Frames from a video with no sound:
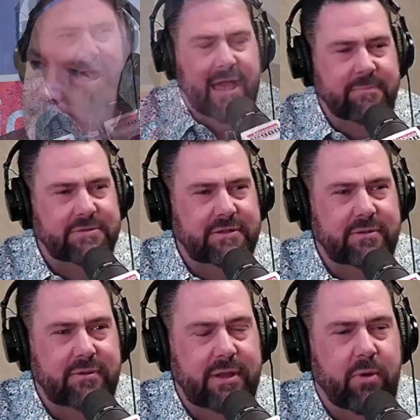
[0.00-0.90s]

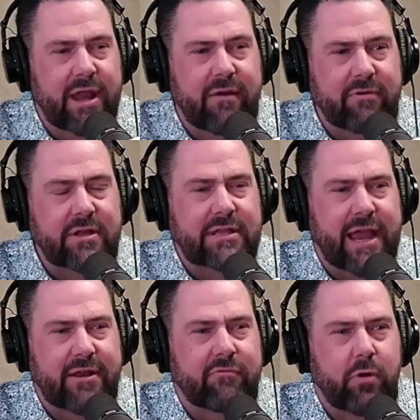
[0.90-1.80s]
Absolutely. Whatever
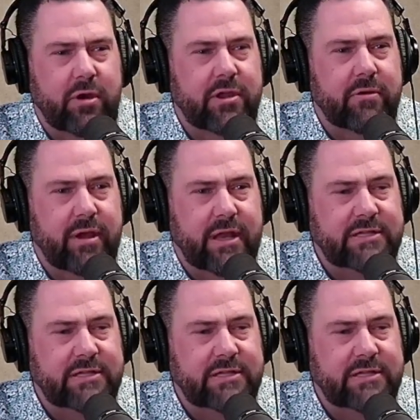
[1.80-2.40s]
line of work you're in,